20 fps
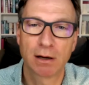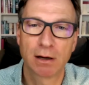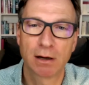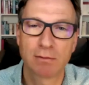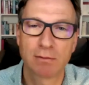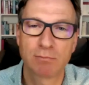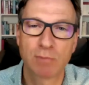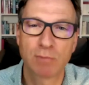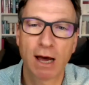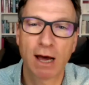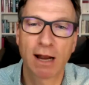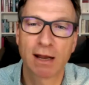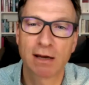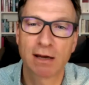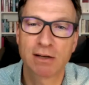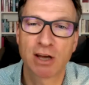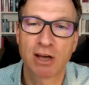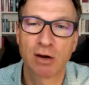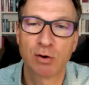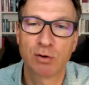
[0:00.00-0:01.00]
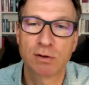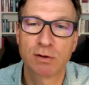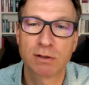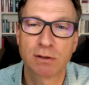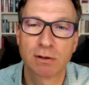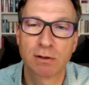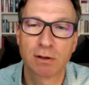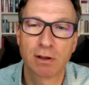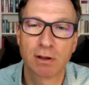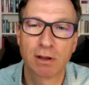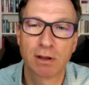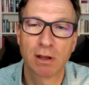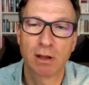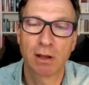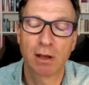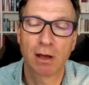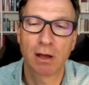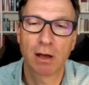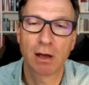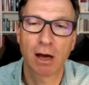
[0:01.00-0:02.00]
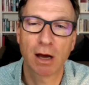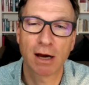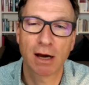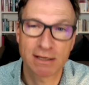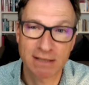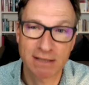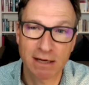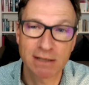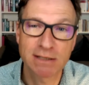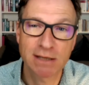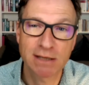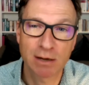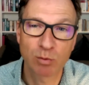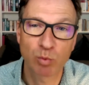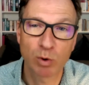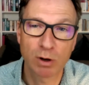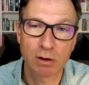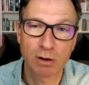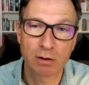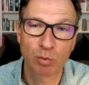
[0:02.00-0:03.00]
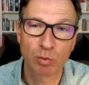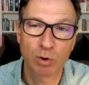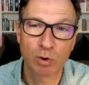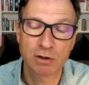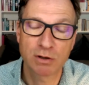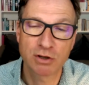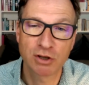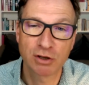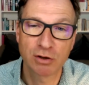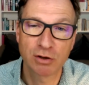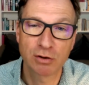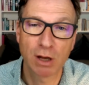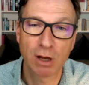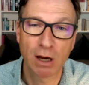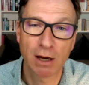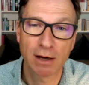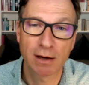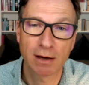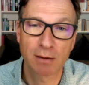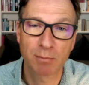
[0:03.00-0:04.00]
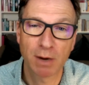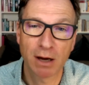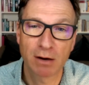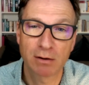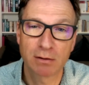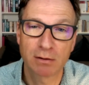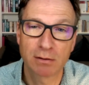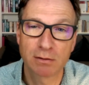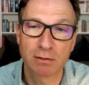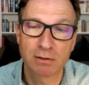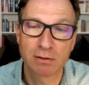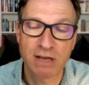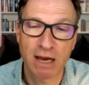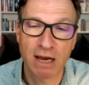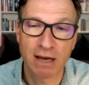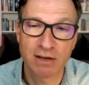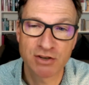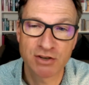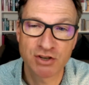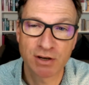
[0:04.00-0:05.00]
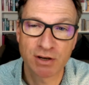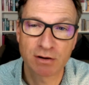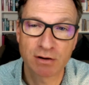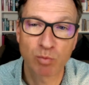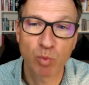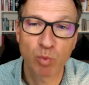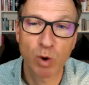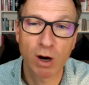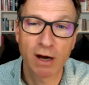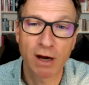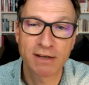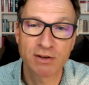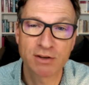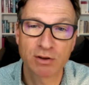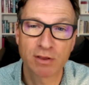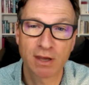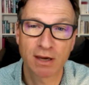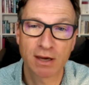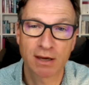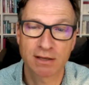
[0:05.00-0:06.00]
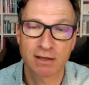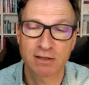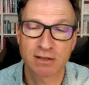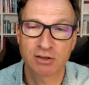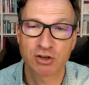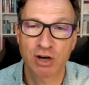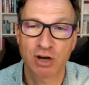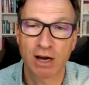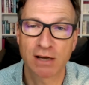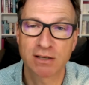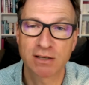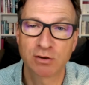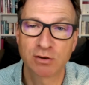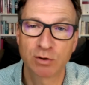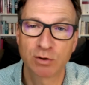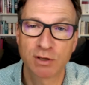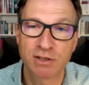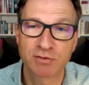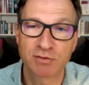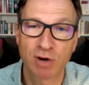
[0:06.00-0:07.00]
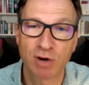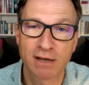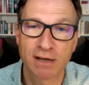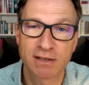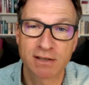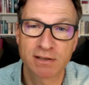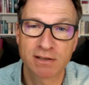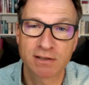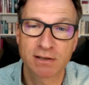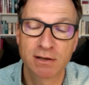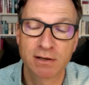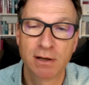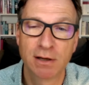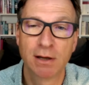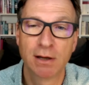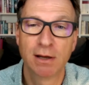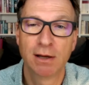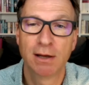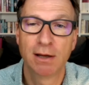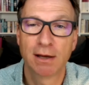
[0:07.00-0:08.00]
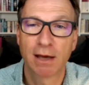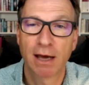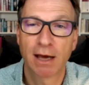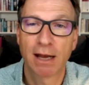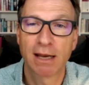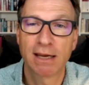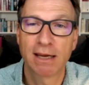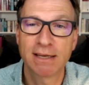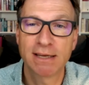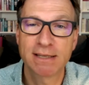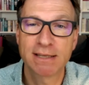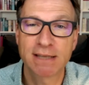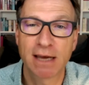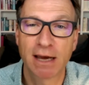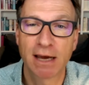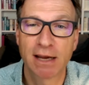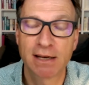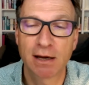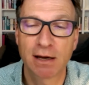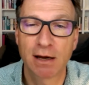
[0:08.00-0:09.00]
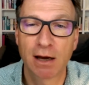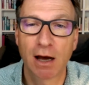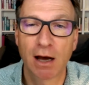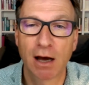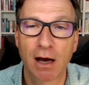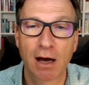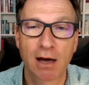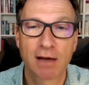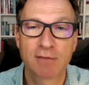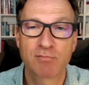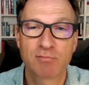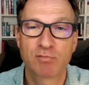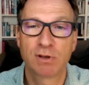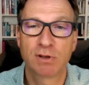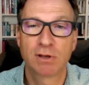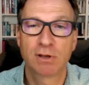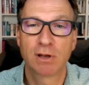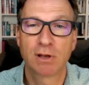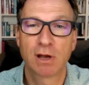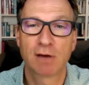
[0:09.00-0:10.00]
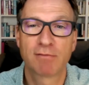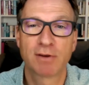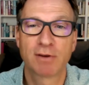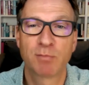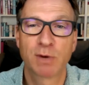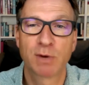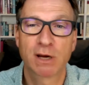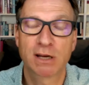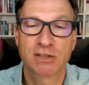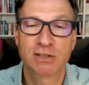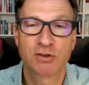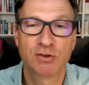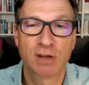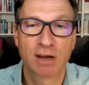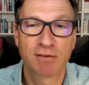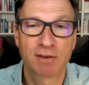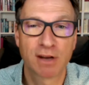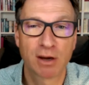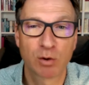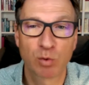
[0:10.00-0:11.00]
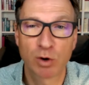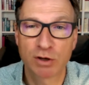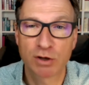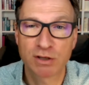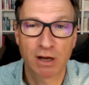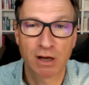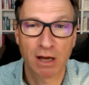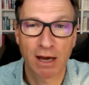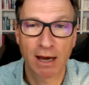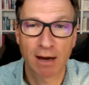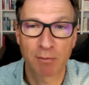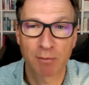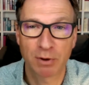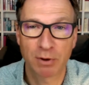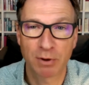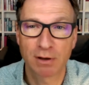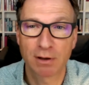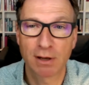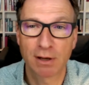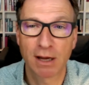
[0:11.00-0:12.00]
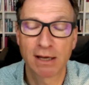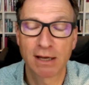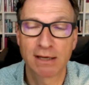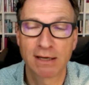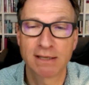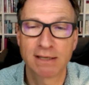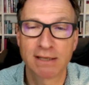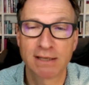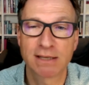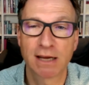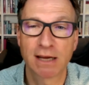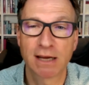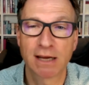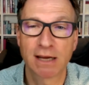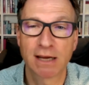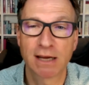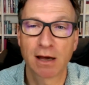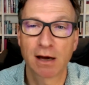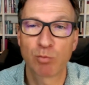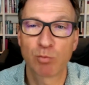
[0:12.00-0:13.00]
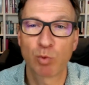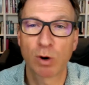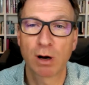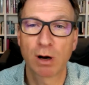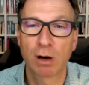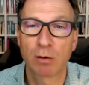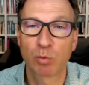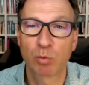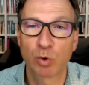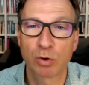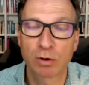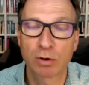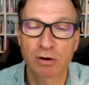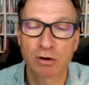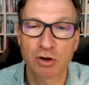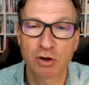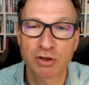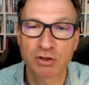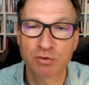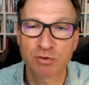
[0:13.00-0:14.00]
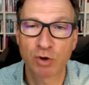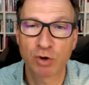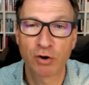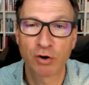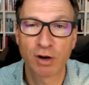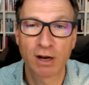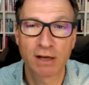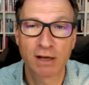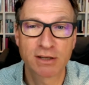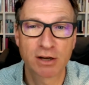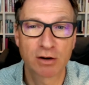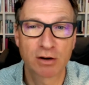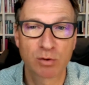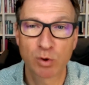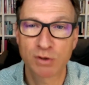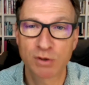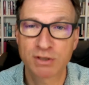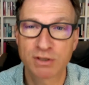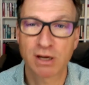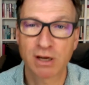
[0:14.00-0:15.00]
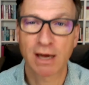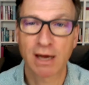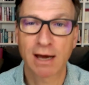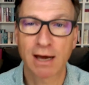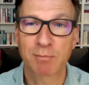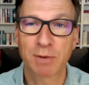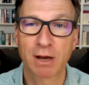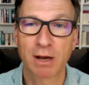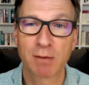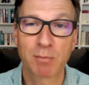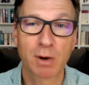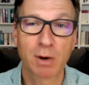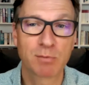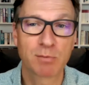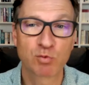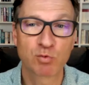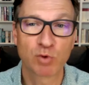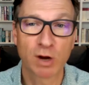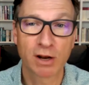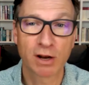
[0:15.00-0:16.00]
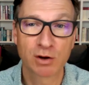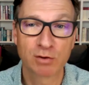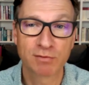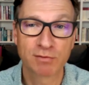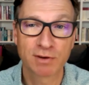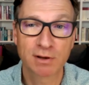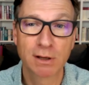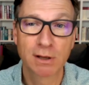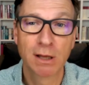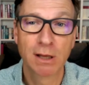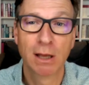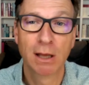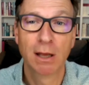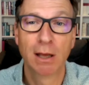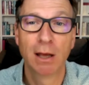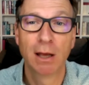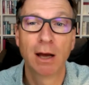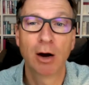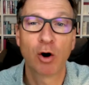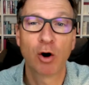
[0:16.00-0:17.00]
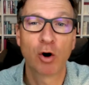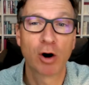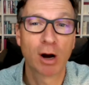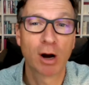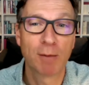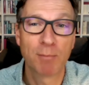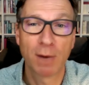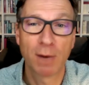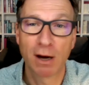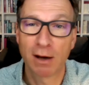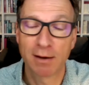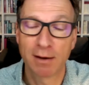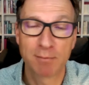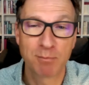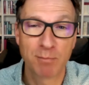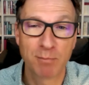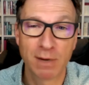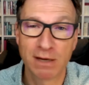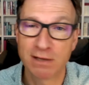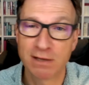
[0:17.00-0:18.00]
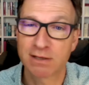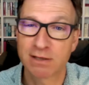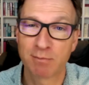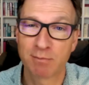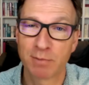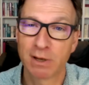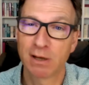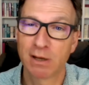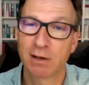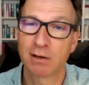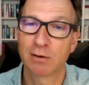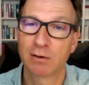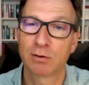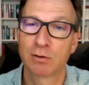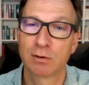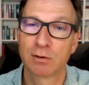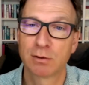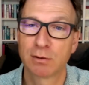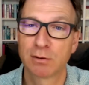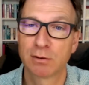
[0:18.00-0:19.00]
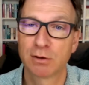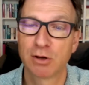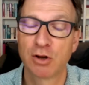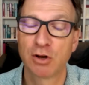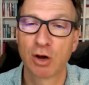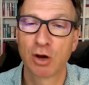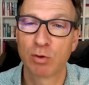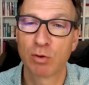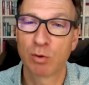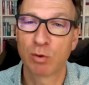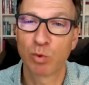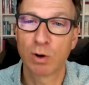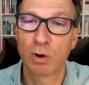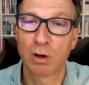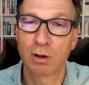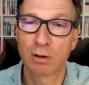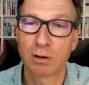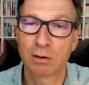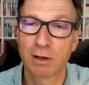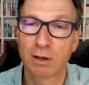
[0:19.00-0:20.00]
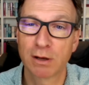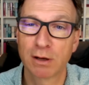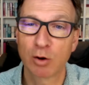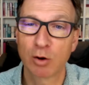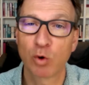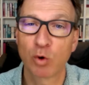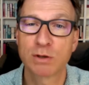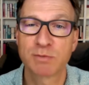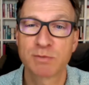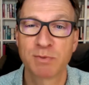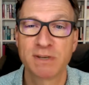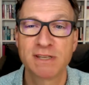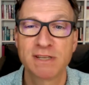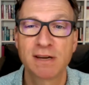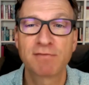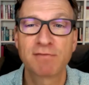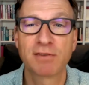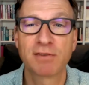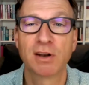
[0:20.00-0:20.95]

anecdote, because I said, what do you like about Tangier, and why do you think it's attracted all these writers? And he said, I love it because you never know what's going to happen. And he said, I walk across the road and I don't know what's going to happen. I might run over, or I might meet somebody, or, you know, the world, it'll always be different.